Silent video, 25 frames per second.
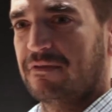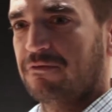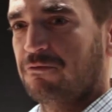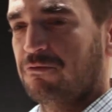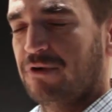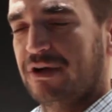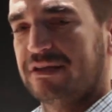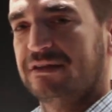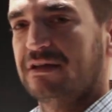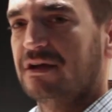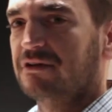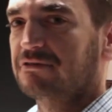
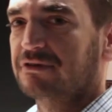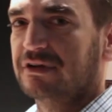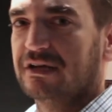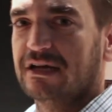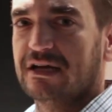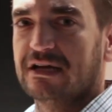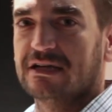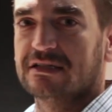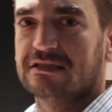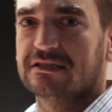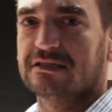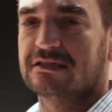wet
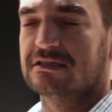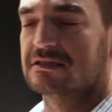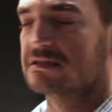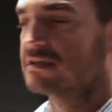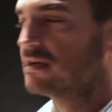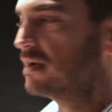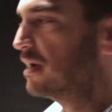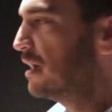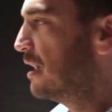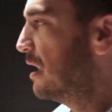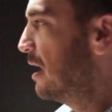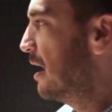areas,
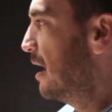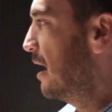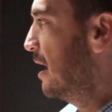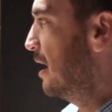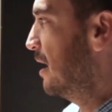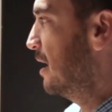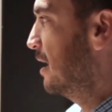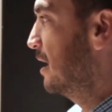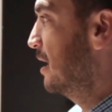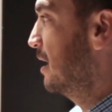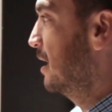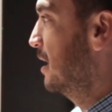
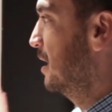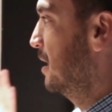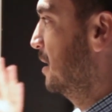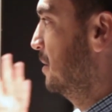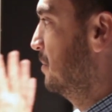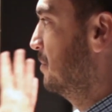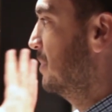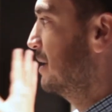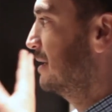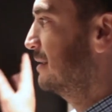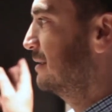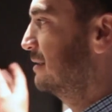
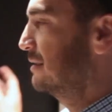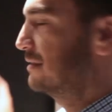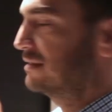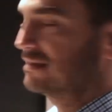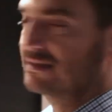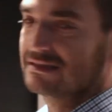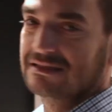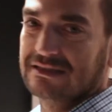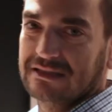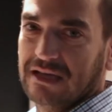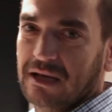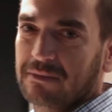but it
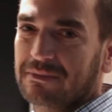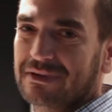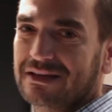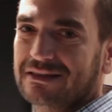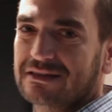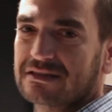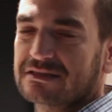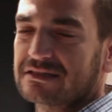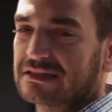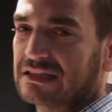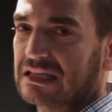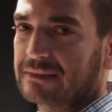is a
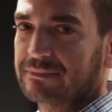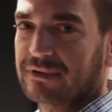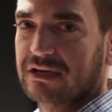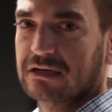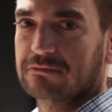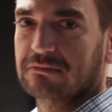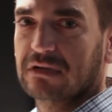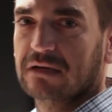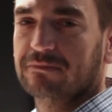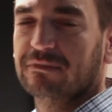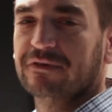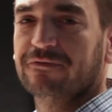bit
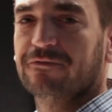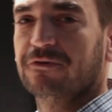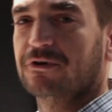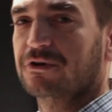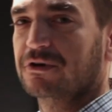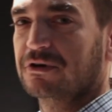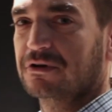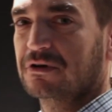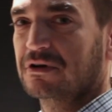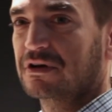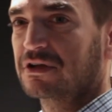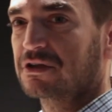slippery maybe
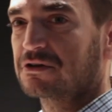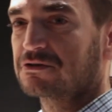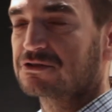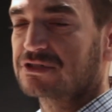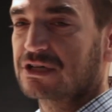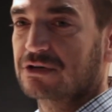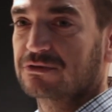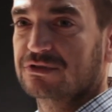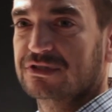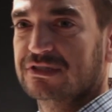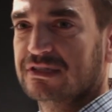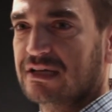for use
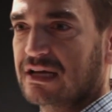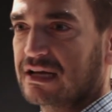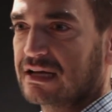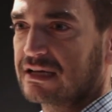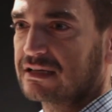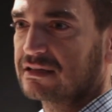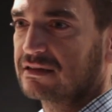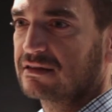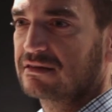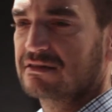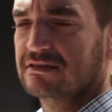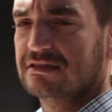
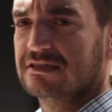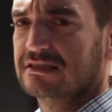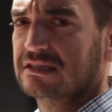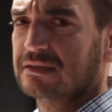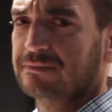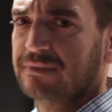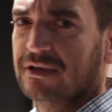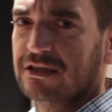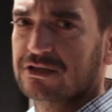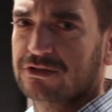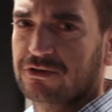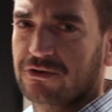outside. This
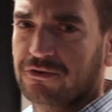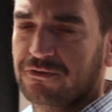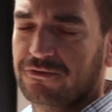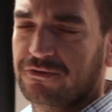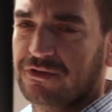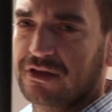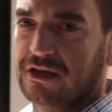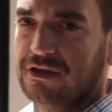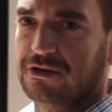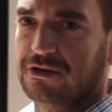depends on the